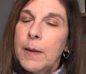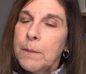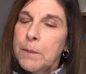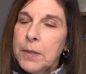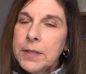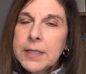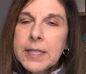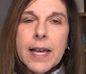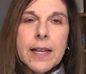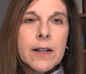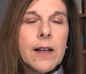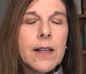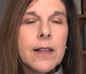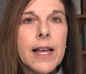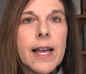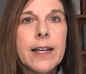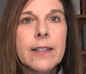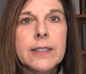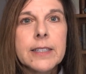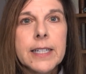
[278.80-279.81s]
Put that all
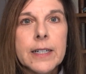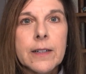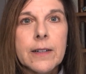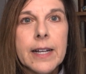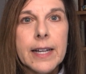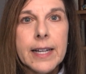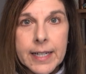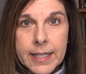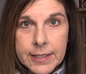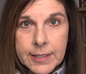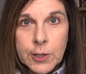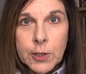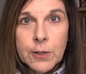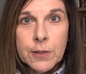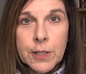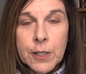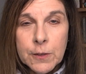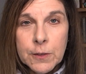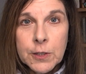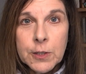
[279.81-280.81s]
out there. Answer
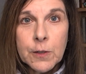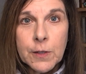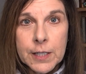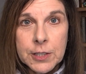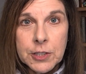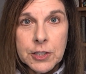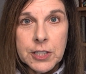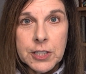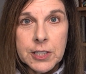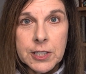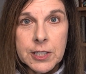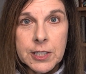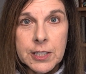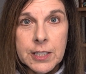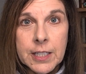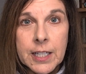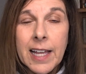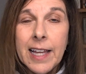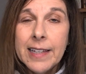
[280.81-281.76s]
those questions.